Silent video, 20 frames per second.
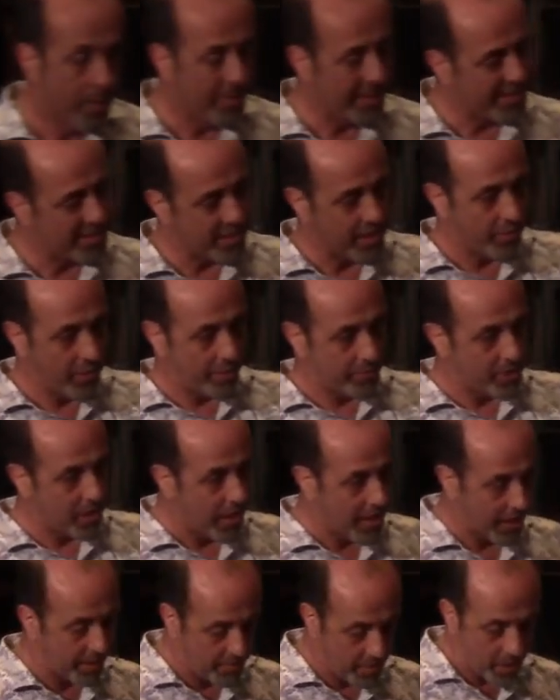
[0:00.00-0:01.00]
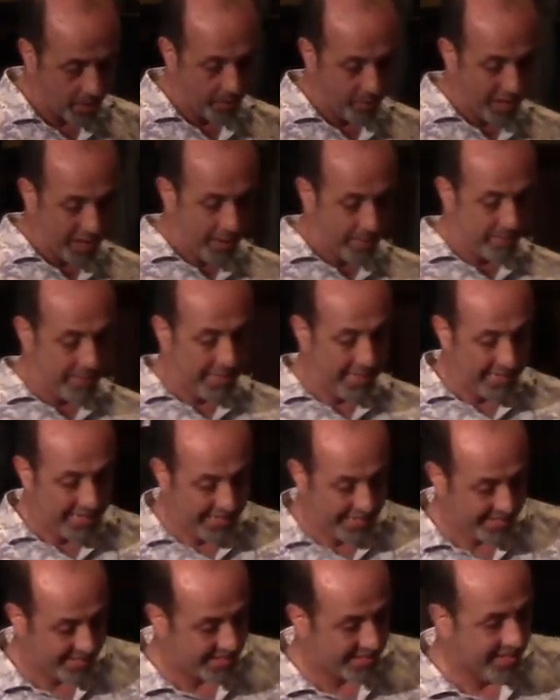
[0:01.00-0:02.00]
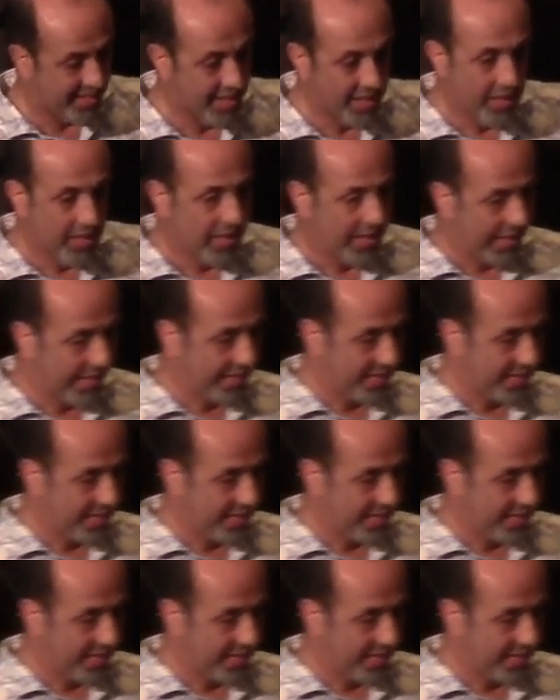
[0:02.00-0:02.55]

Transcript: that's not what I'm talking about. What I mean is, is,